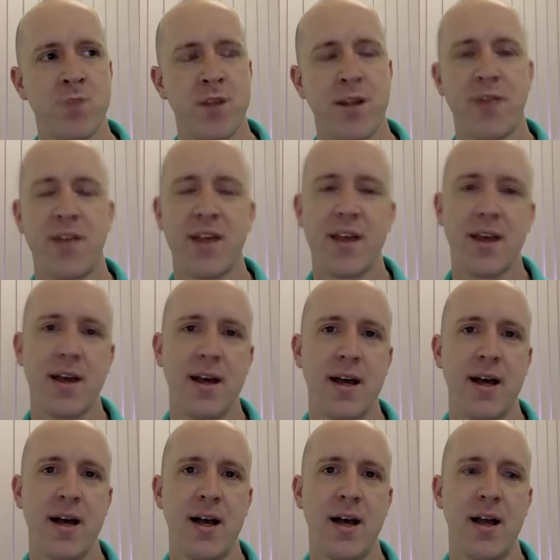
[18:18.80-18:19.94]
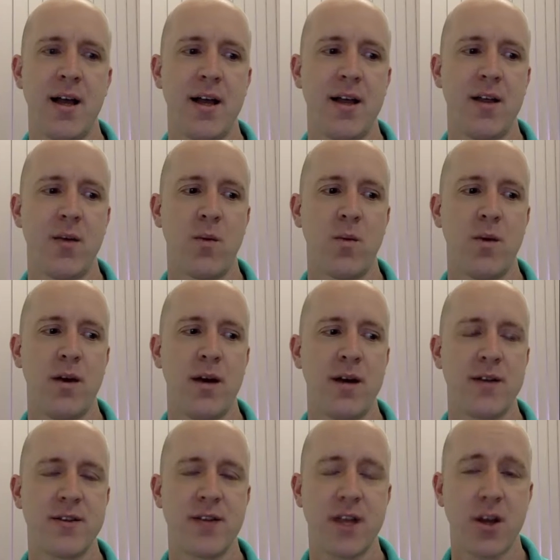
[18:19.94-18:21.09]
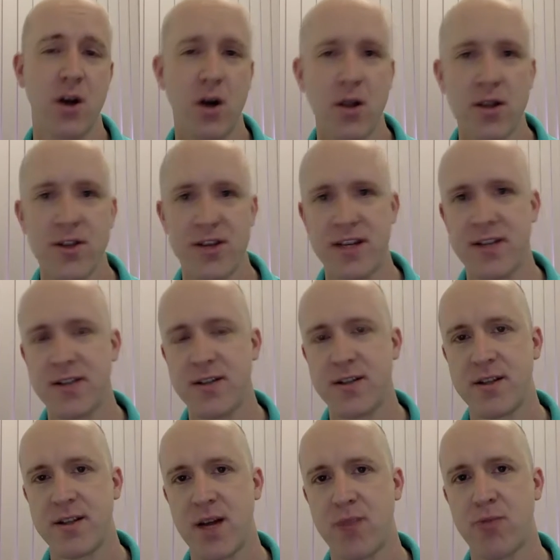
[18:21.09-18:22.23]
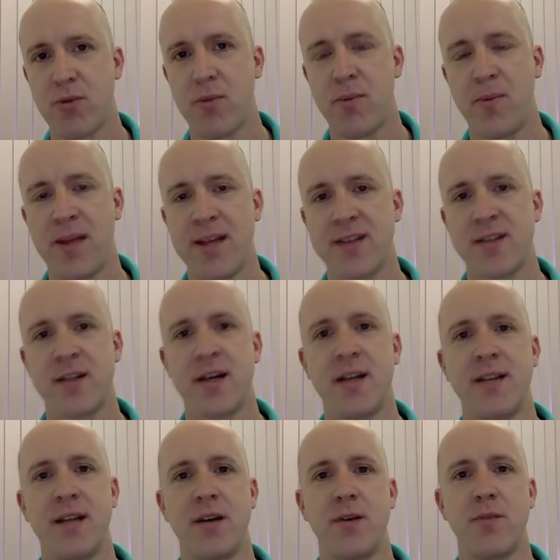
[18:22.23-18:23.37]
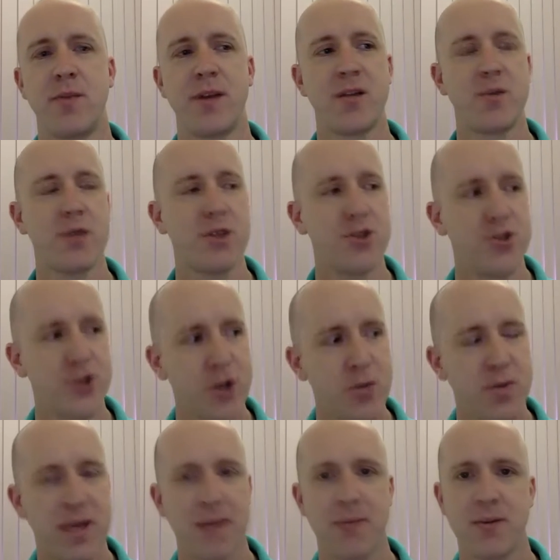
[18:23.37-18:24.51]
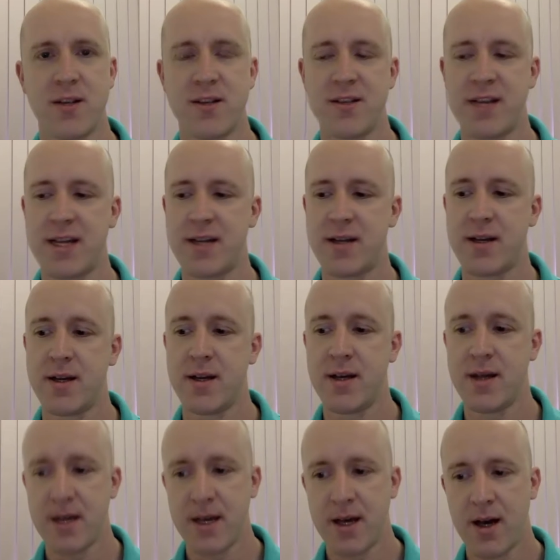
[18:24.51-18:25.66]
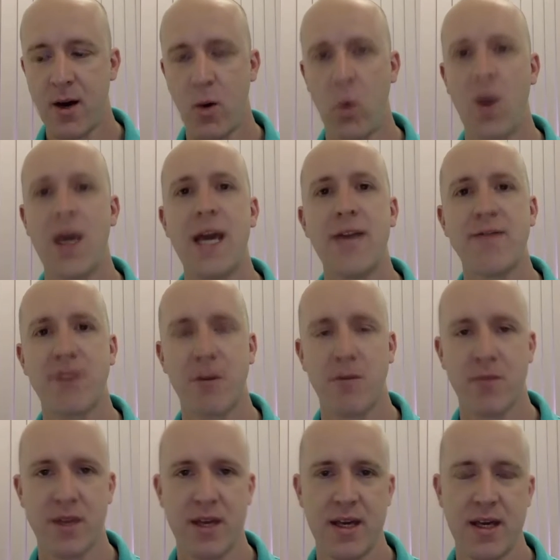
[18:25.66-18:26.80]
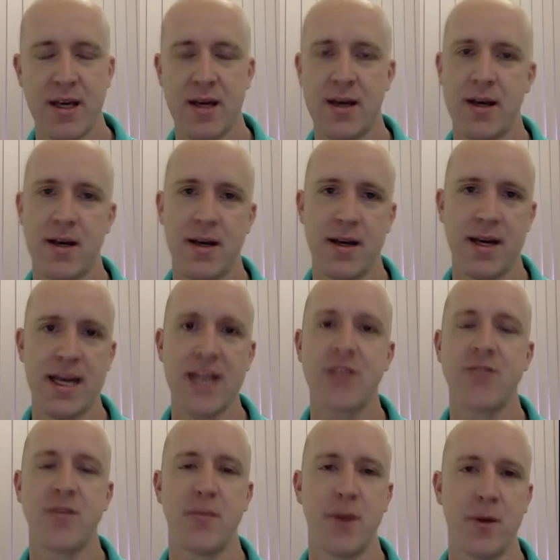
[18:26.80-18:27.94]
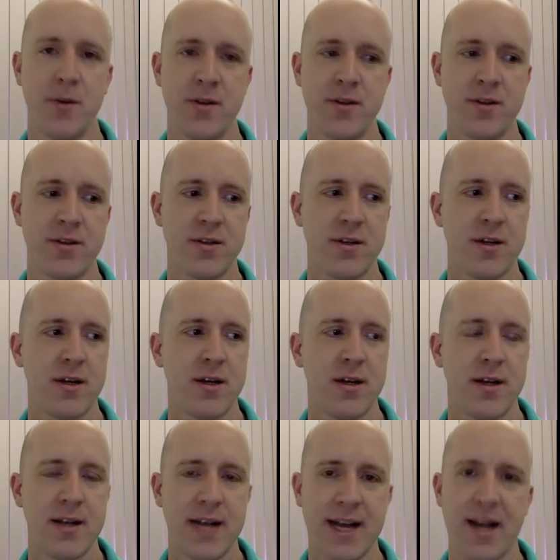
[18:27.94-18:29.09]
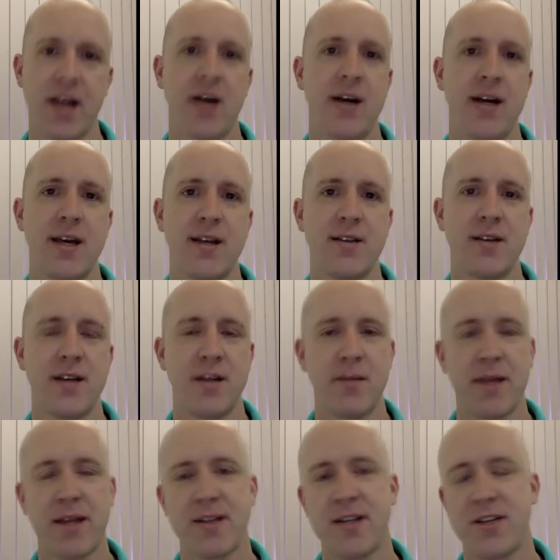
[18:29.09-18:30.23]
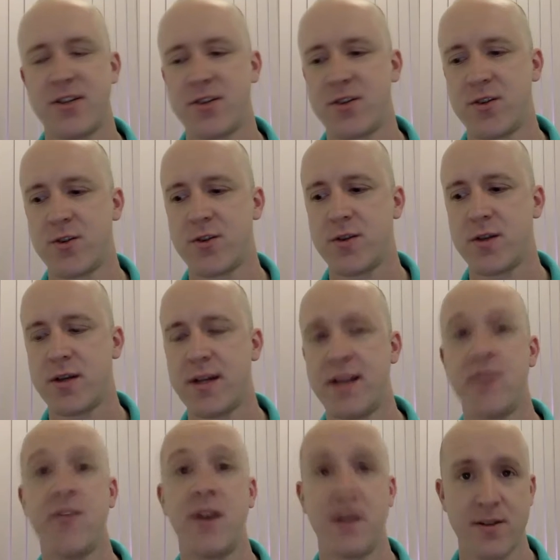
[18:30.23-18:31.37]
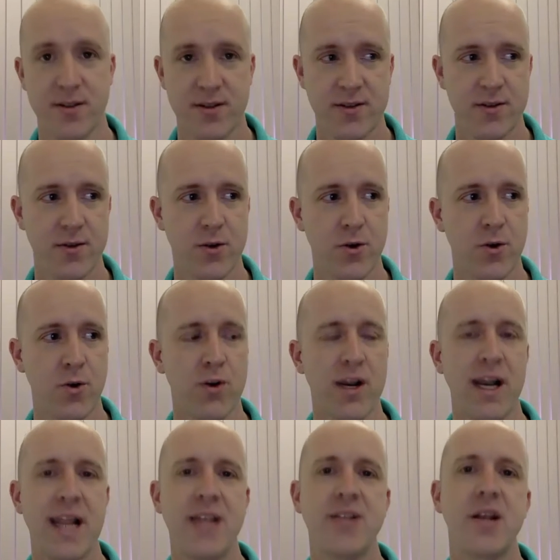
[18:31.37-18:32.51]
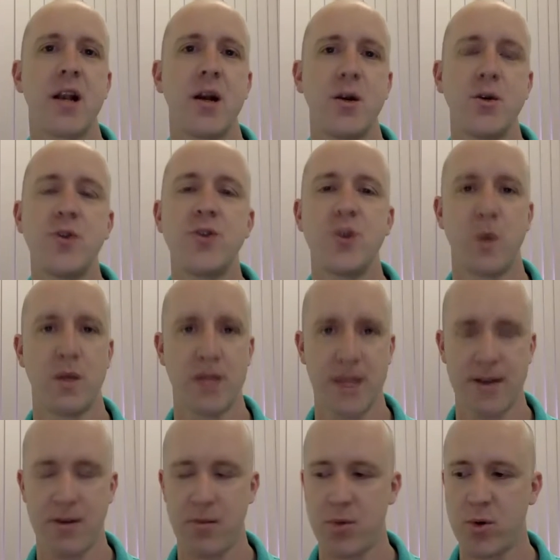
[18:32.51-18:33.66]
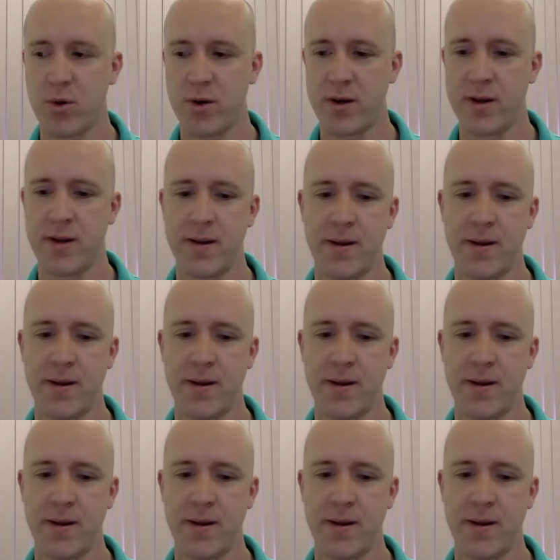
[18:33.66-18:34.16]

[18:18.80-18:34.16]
And I think uh, as a psychologist, that probably isn't ideal because we should be able to sit away from the heat of the moment and analyze and make decisions in advance or at least close to when they're important.